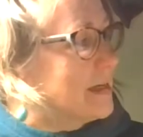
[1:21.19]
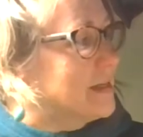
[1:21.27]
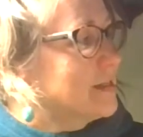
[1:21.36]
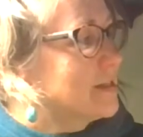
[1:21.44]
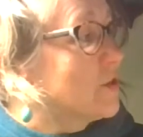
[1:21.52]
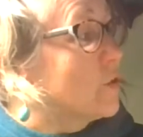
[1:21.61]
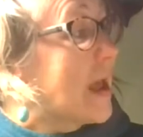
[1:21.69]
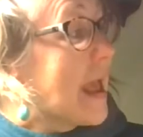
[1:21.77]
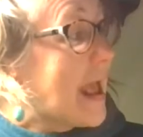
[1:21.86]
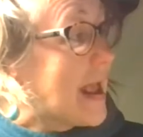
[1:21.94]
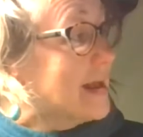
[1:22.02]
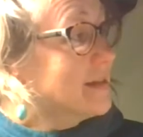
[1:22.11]
So
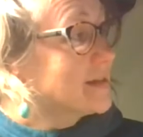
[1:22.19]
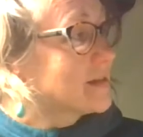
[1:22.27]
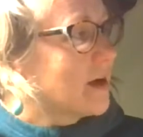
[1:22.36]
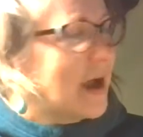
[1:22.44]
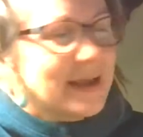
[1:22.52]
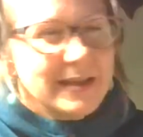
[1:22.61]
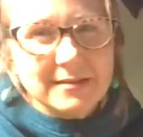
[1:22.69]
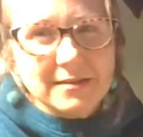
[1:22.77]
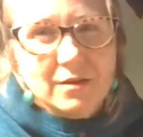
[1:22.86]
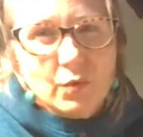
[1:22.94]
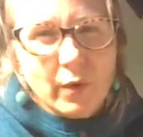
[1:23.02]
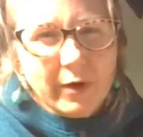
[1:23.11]
heis, I guess
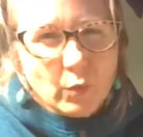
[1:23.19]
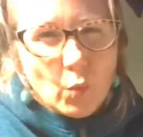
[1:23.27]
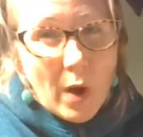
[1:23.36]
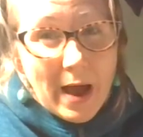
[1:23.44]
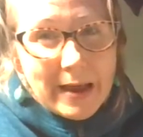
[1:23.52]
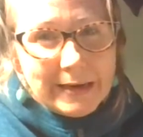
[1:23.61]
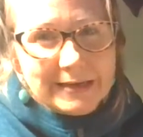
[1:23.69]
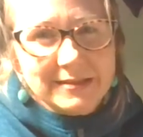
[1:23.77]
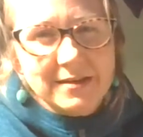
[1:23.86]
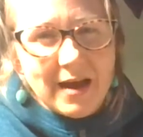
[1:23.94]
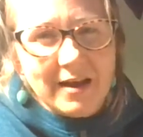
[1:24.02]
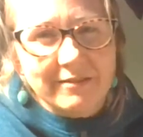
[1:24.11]
the word one is
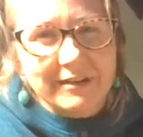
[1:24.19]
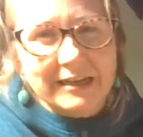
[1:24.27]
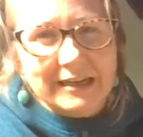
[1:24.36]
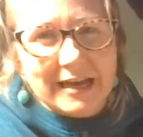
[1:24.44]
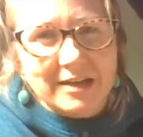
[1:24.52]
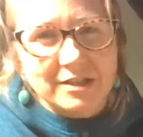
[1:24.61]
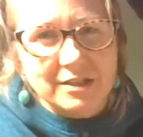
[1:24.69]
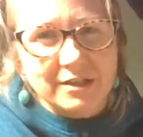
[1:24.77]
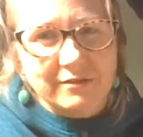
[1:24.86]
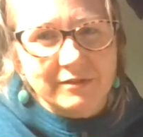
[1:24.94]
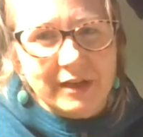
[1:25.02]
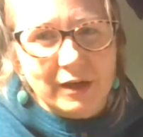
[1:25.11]
kind of like an
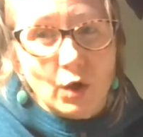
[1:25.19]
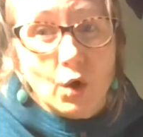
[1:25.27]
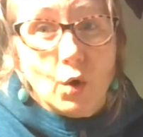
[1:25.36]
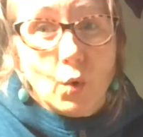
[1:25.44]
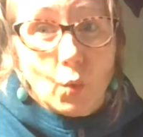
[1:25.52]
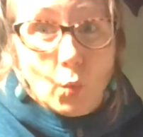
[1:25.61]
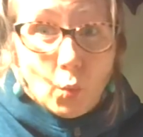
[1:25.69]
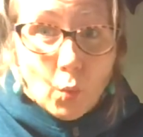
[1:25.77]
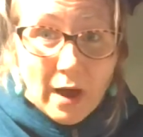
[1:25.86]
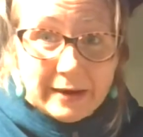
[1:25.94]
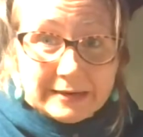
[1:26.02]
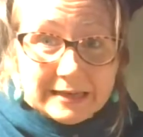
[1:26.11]
adjective, like
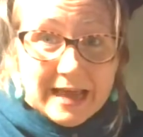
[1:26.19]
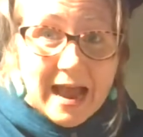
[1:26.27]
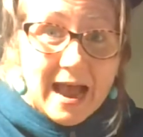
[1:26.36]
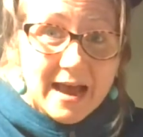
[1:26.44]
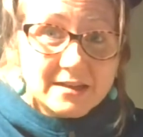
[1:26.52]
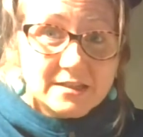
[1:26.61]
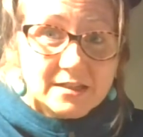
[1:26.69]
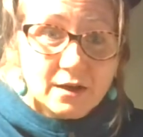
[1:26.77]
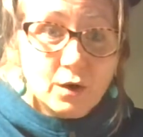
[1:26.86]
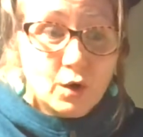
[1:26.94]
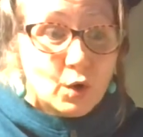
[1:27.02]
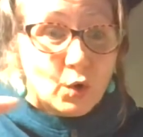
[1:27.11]
one cat,
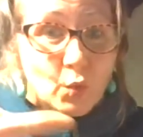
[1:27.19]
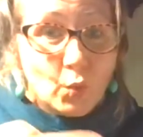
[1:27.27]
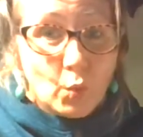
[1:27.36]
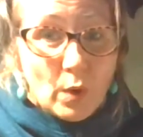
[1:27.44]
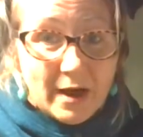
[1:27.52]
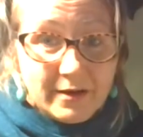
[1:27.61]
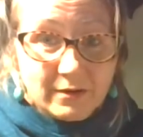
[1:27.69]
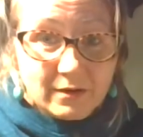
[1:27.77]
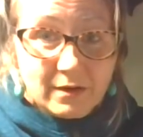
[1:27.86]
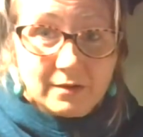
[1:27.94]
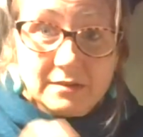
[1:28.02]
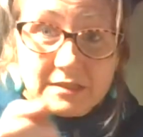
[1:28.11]
one
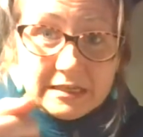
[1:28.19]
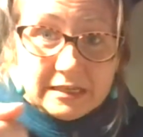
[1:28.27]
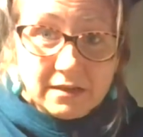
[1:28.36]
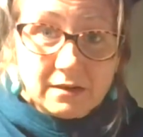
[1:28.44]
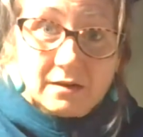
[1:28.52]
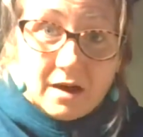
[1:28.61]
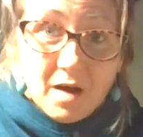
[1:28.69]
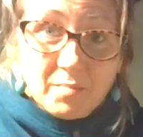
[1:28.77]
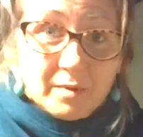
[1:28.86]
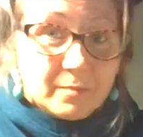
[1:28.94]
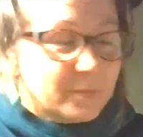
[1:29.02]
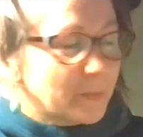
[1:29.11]
teacup.
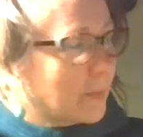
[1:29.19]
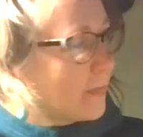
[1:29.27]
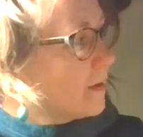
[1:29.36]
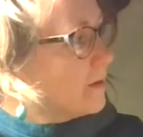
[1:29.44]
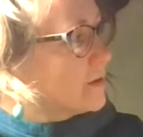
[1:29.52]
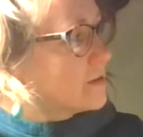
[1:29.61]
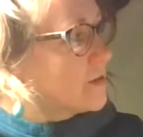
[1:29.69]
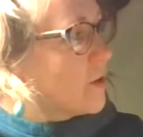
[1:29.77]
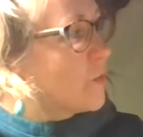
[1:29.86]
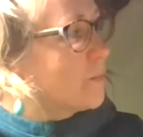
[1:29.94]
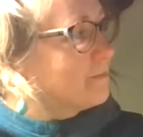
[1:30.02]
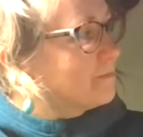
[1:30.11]

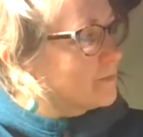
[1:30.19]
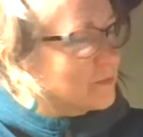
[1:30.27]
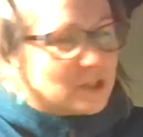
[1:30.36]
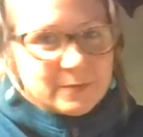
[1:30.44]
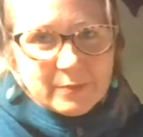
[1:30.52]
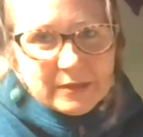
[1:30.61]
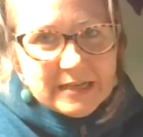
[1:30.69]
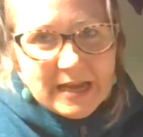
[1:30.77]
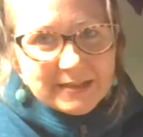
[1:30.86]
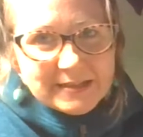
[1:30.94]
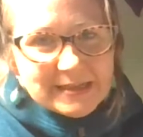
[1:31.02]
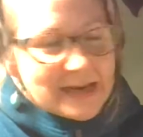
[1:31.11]
So just pretend
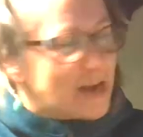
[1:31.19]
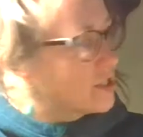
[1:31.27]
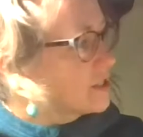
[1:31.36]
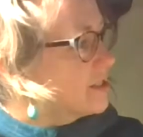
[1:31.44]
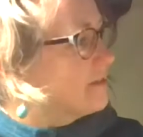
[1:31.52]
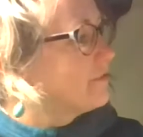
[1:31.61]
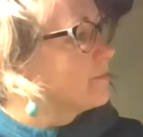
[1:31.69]
it's an adjective.